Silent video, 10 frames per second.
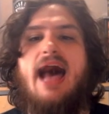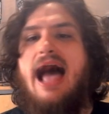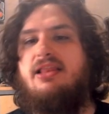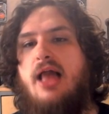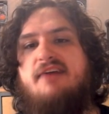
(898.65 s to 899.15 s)
I
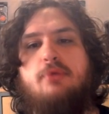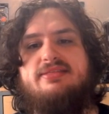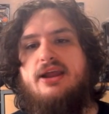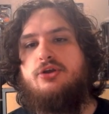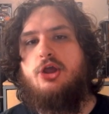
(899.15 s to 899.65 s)
love what
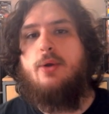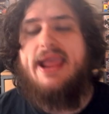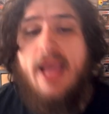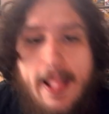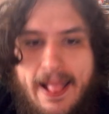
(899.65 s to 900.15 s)
they're
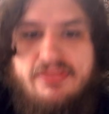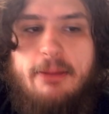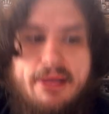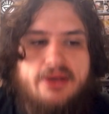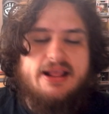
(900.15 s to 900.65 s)
doing. They're
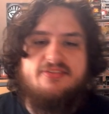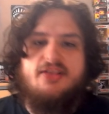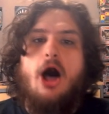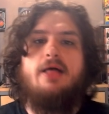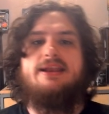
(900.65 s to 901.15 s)
building a
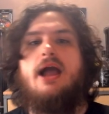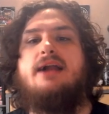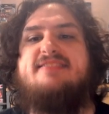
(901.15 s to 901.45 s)
solid young